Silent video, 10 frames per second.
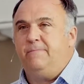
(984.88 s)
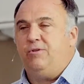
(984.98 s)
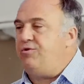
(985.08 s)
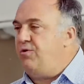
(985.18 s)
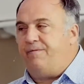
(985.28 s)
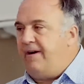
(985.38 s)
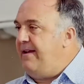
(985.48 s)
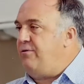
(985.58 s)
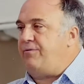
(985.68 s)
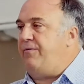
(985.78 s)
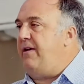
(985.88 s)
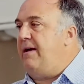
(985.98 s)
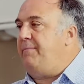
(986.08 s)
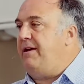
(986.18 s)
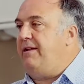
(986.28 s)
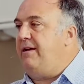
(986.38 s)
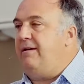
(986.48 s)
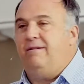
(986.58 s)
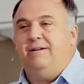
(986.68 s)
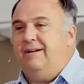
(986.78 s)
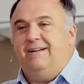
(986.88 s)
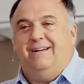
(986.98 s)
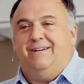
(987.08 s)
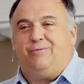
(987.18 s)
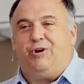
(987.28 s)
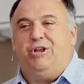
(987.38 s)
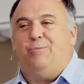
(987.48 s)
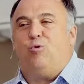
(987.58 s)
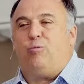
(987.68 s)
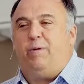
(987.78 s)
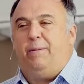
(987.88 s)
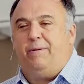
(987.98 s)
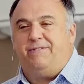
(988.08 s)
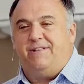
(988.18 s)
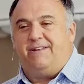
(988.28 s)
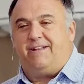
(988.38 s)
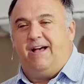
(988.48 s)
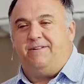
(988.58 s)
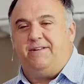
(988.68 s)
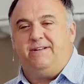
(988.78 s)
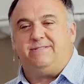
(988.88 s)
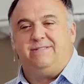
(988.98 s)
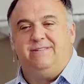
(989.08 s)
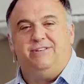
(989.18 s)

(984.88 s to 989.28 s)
there's no finder's fee I'm getting for getting more people. It's not a contest.